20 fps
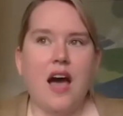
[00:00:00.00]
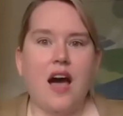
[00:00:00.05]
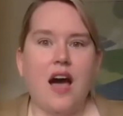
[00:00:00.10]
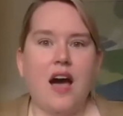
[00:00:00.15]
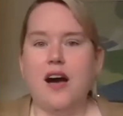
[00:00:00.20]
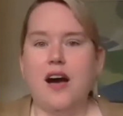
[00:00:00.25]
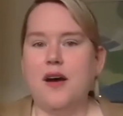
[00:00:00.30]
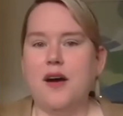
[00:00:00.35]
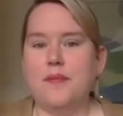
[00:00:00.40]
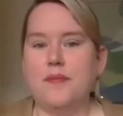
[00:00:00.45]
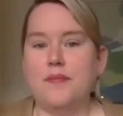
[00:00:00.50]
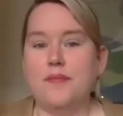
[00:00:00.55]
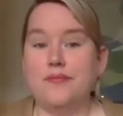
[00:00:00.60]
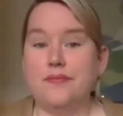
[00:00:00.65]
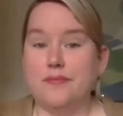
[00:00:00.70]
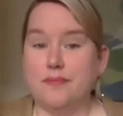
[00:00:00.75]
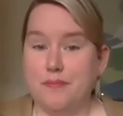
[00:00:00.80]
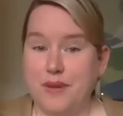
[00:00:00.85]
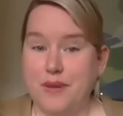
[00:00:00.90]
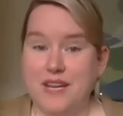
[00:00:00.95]

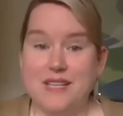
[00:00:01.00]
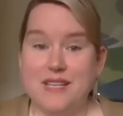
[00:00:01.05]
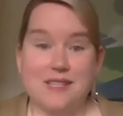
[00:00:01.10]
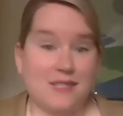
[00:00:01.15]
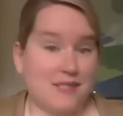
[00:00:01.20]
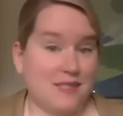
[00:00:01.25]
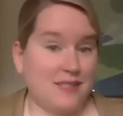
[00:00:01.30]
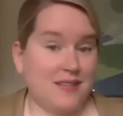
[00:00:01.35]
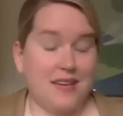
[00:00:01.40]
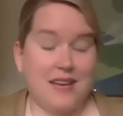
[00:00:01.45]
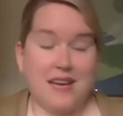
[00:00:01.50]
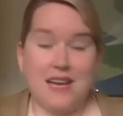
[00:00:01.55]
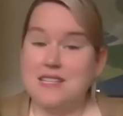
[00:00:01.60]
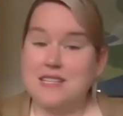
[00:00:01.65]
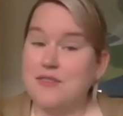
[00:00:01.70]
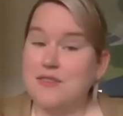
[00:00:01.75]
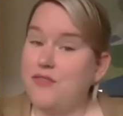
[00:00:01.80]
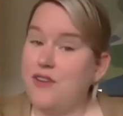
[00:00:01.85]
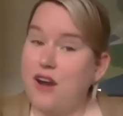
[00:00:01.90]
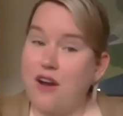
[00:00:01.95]
But it's
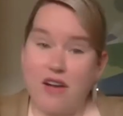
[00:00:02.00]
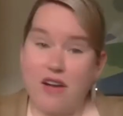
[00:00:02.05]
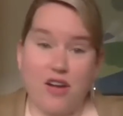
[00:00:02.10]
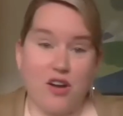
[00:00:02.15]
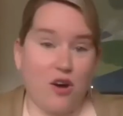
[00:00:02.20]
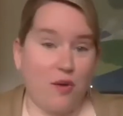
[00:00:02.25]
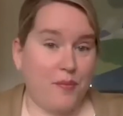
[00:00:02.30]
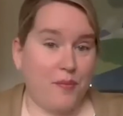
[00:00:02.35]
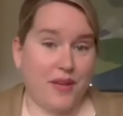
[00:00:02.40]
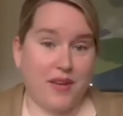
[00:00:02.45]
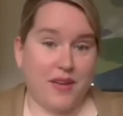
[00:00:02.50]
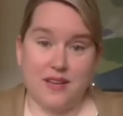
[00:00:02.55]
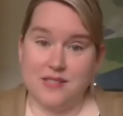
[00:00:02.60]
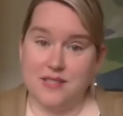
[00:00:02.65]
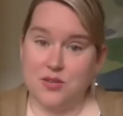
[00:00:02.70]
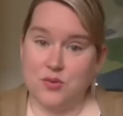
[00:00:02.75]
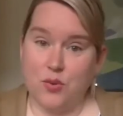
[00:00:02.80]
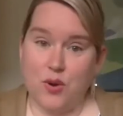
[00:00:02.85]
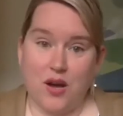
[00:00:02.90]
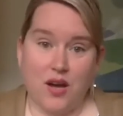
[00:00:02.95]
a very
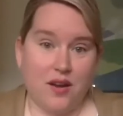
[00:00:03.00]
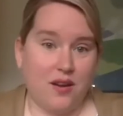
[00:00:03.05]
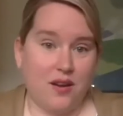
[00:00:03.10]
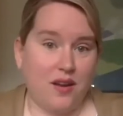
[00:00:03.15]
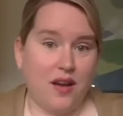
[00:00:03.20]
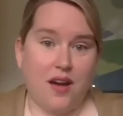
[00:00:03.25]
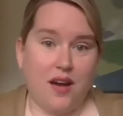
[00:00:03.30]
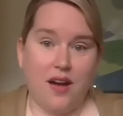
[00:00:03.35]
complicated one,